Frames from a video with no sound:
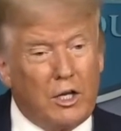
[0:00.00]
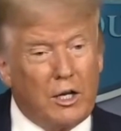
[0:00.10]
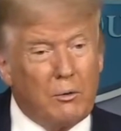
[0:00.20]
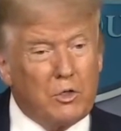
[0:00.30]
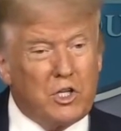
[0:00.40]

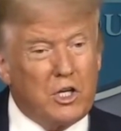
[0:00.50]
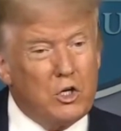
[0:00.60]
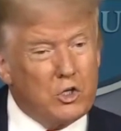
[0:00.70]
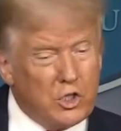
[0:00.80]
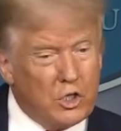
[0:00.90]
I would say
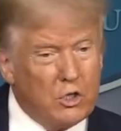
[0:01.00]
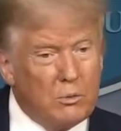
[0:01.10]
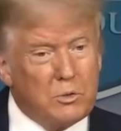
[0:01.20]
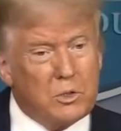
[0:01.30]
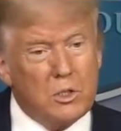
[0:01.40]
nursing
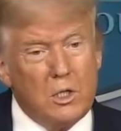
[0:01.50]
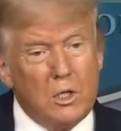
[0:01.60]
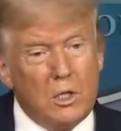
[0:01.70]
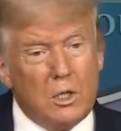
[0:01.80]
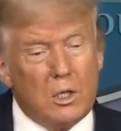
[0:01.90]
homes.
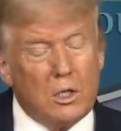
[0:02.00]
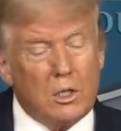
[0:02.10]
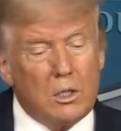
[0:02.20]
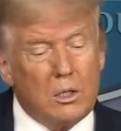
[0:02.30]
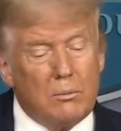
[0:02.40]

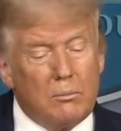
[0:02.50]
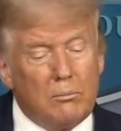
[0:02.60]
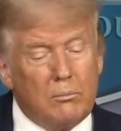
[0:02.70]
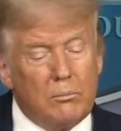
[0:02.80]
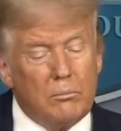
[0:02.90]

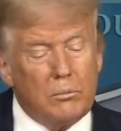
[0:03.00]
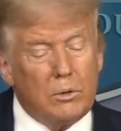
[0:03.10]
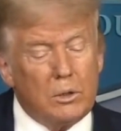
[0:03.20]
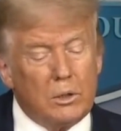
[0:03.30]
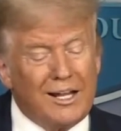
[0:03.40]

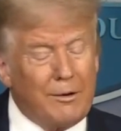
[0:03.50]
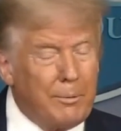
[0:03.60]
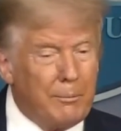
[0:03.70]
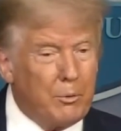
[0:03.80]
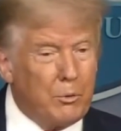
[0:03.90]
A lot of
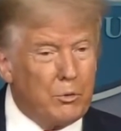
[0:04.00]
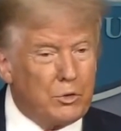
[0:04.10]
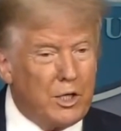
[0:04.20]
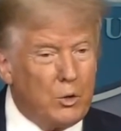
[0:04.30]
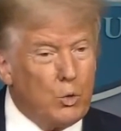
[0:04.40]
people
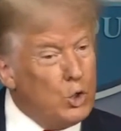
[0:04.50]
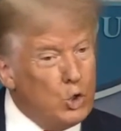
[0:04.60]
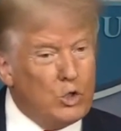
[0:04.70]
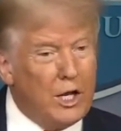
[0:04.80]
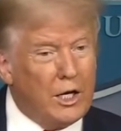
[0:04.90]
said, would you
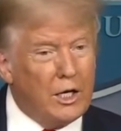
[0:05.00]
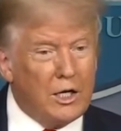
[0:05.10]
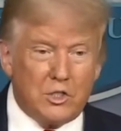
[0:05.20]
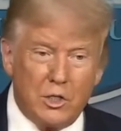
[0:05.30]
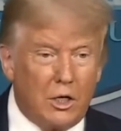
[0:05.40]
take it?
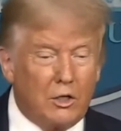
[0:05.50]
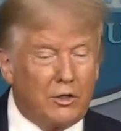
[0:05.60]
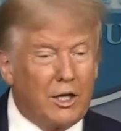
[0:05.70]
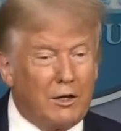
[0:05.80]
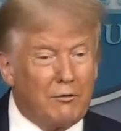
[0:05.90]
I said, I'll
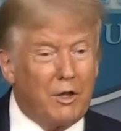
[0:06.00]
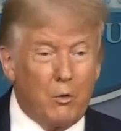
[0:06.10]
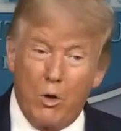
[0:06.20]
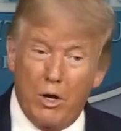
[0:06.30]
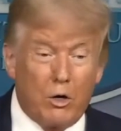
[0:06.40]
take it if they
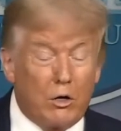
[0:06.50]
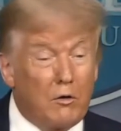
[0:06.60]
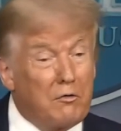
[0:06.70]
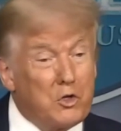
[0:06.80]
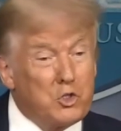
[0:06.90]
want, or I'll go
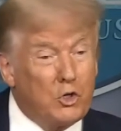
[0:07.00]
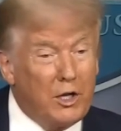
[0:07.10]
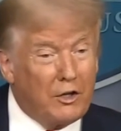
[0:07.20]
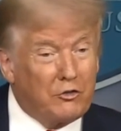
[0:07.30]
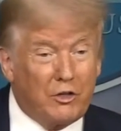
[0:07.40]
first or
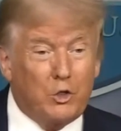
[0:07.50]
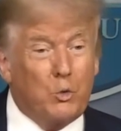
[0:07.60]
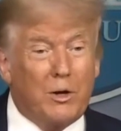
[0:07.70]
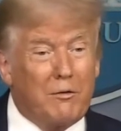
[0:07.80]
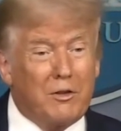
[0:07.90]
last. I'll do
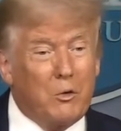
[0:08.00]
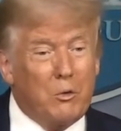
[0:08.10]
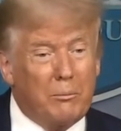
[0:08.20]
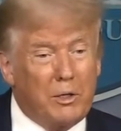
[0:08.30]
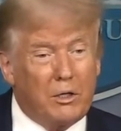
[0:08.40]
whatever they
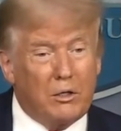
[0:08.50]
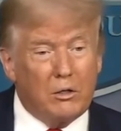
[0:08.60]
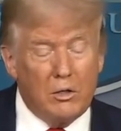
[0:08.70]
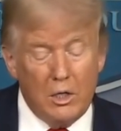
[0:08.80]
want me to do.